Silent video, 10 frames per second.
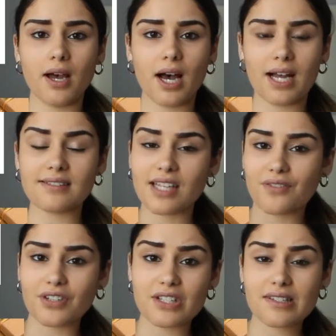at
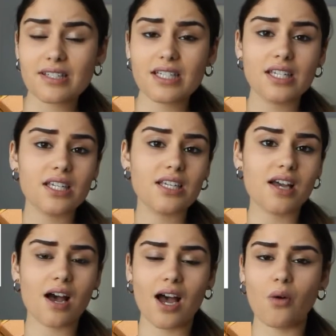David's Tea,
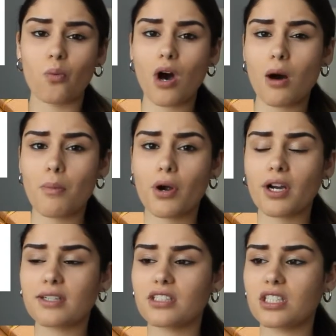at
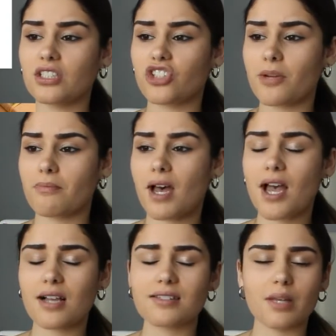Walmart, TJ
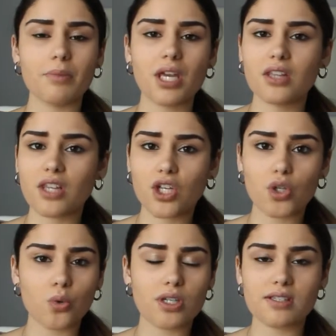Maxx. They make the
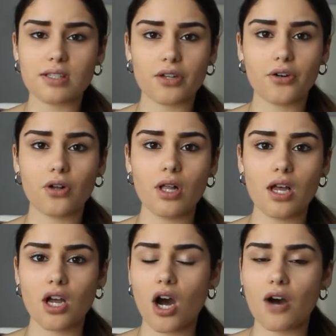cutest little
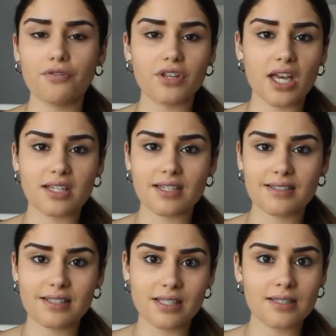coffee and
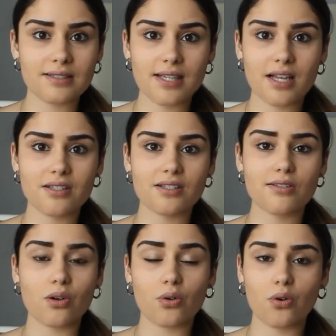tea sets,
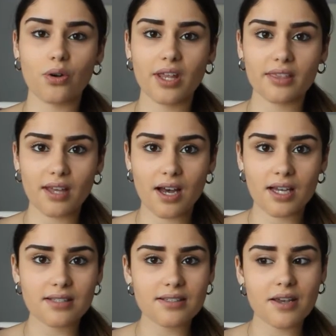so go get
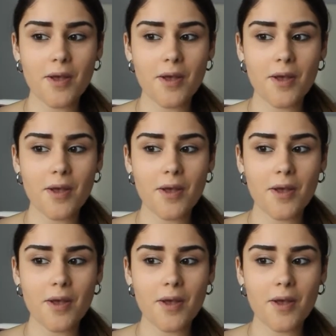that.